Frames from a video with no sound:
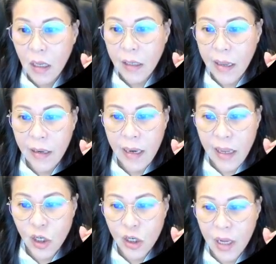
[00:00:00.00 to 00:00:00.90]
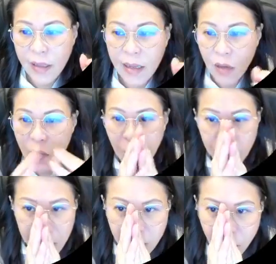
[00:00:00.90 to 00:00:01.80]
Can like share. Thank you, Yao
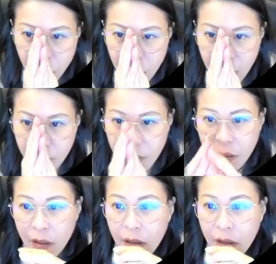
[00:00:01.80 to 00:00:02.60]
for sharing.